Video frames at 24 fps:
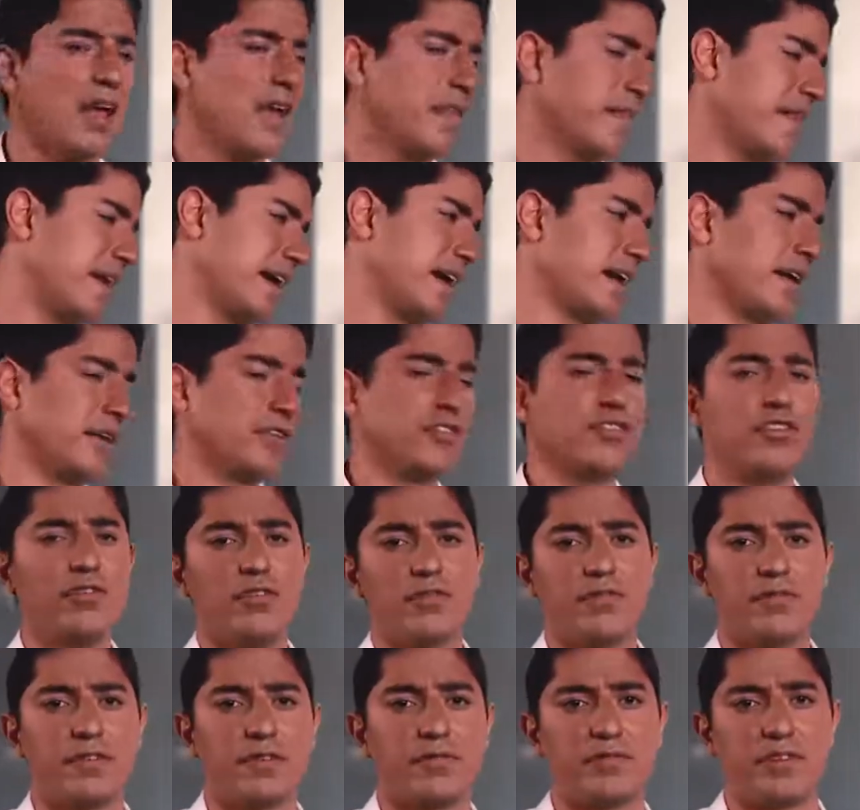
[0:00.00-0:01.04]
They got a
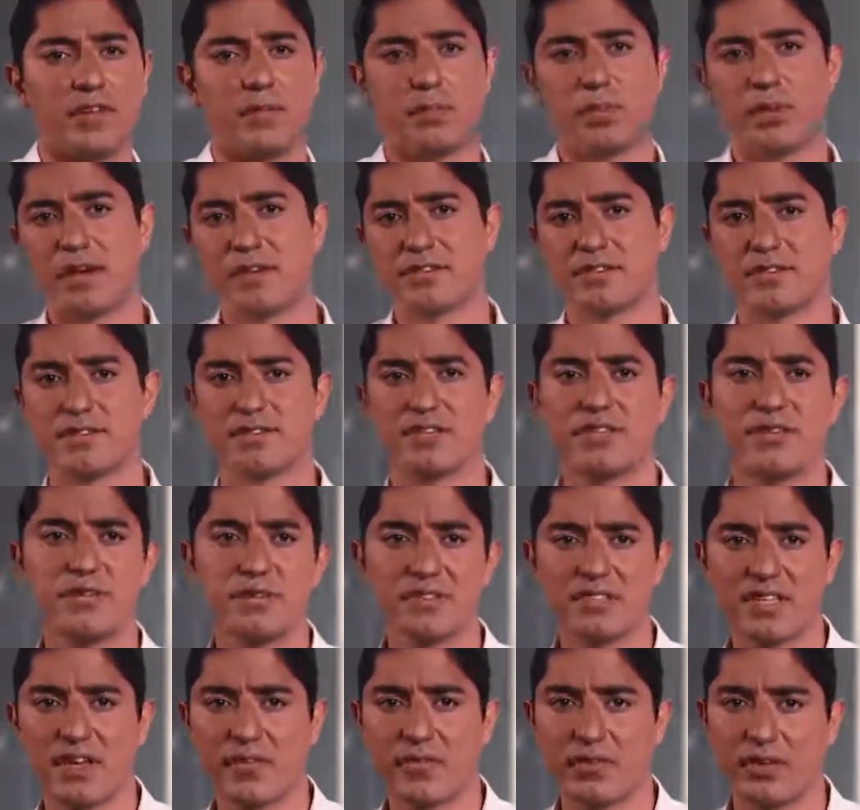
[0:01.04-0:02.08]
250 plus, a
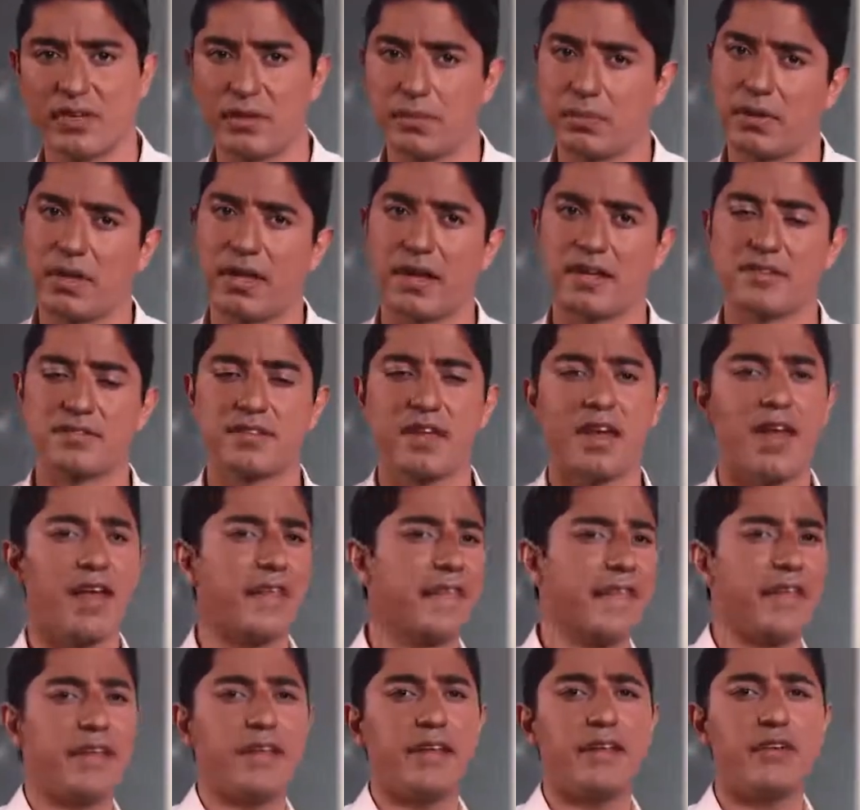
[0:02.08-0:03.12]
270 plus.
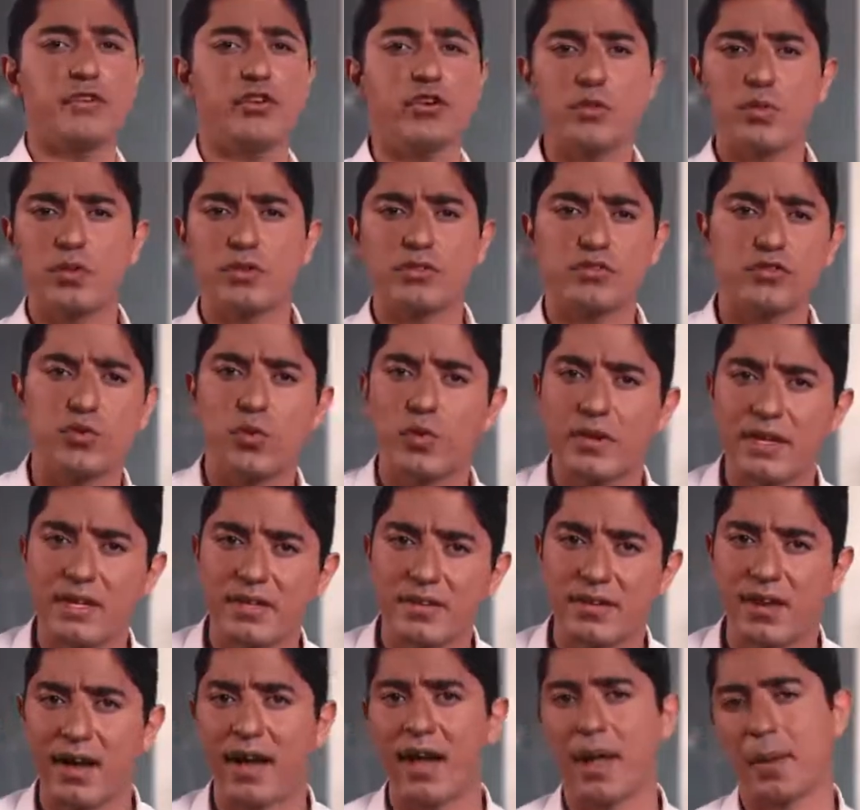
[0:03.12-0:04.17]
They did UWorld 20
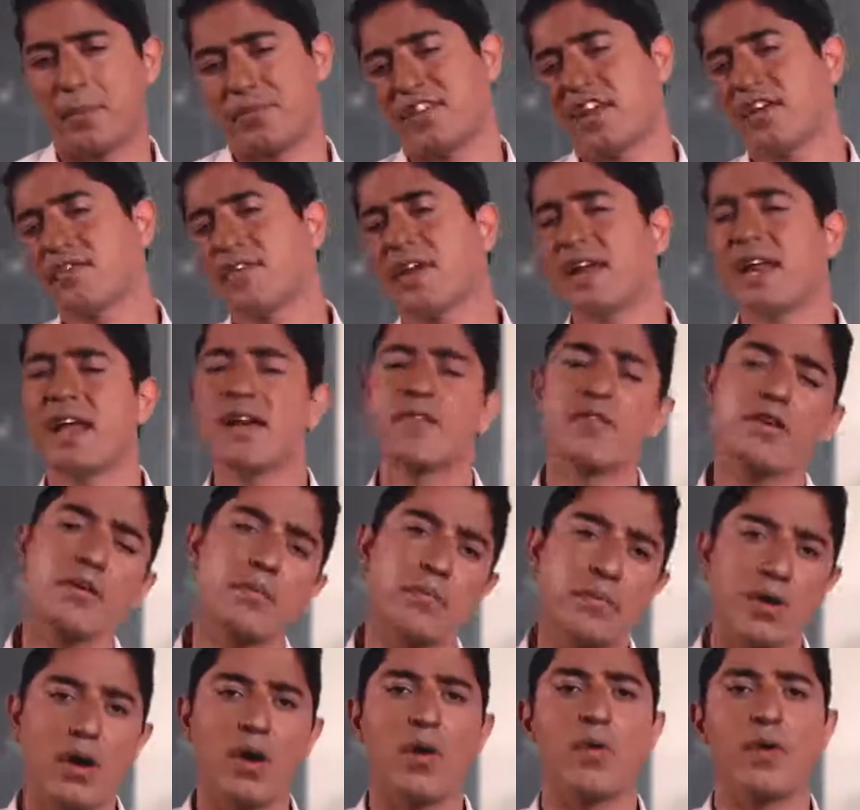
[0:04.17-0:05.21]
times. They read
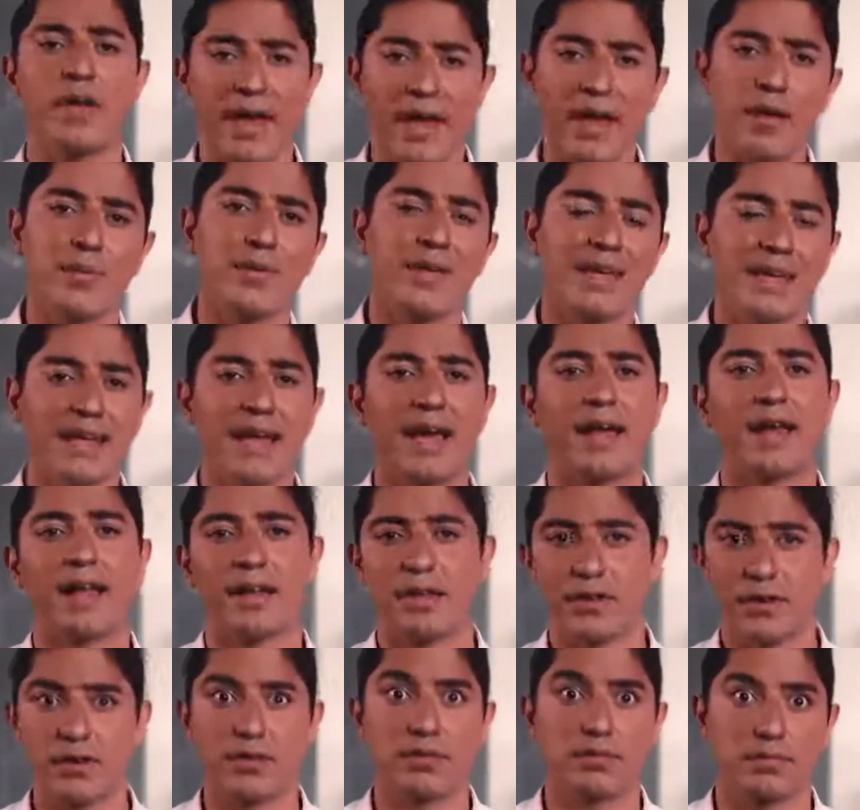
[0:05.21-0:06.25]
okay, we get it,
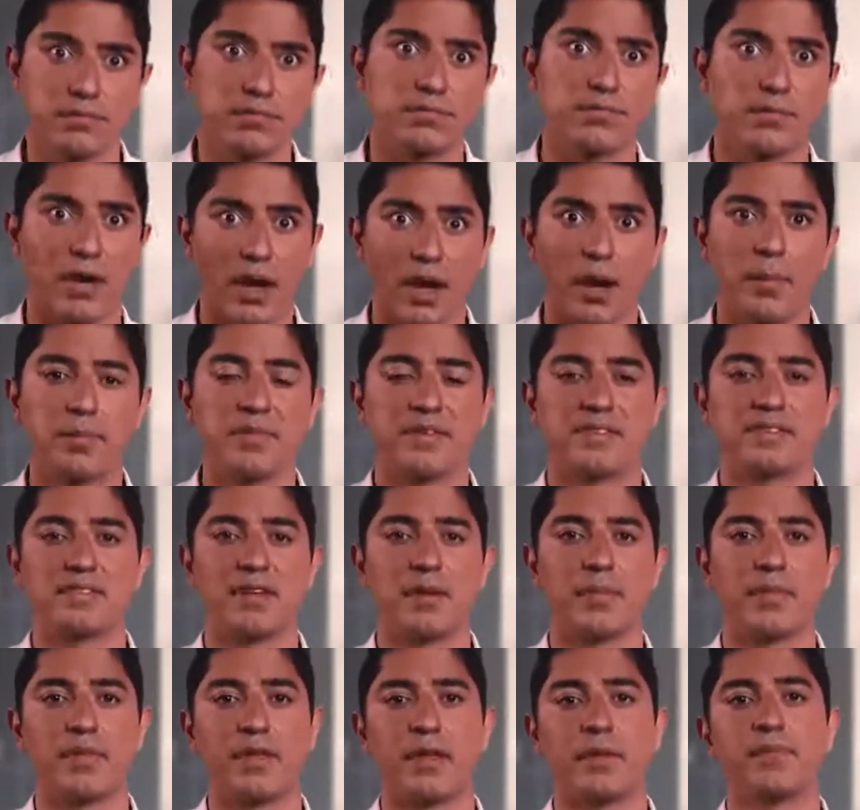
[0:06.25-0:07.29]
you're up to
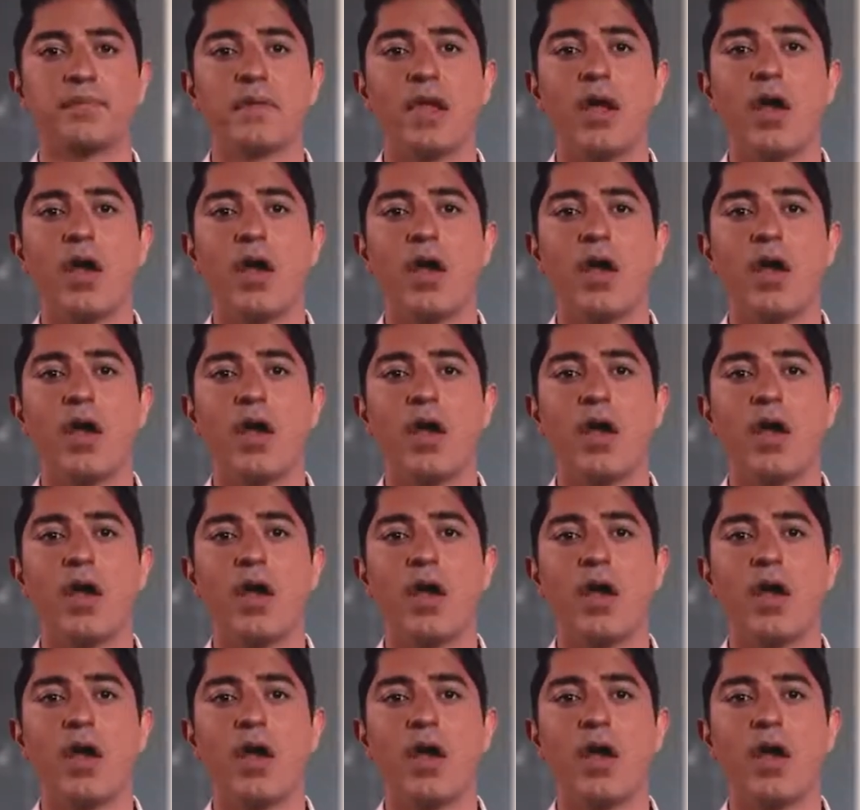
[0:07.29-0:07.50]
something.